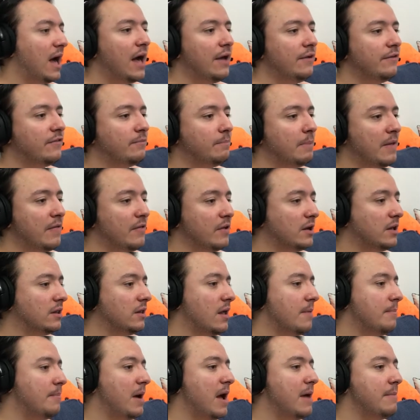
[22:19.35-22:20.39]
I'll just spend the
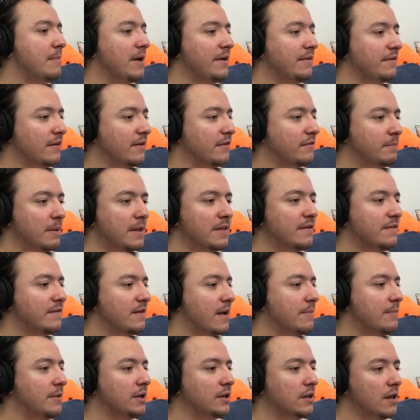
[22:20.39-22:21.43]
club by my spend the
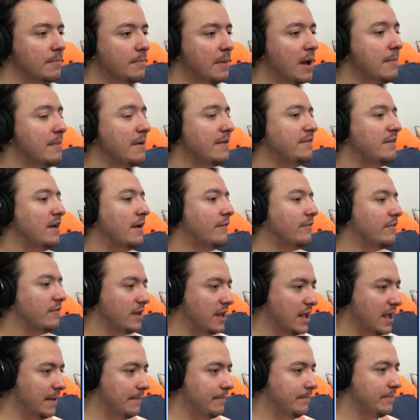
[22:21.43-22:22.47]
time in the club by myself
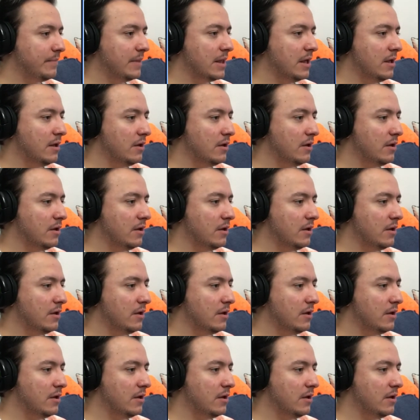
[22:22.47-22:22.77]
today.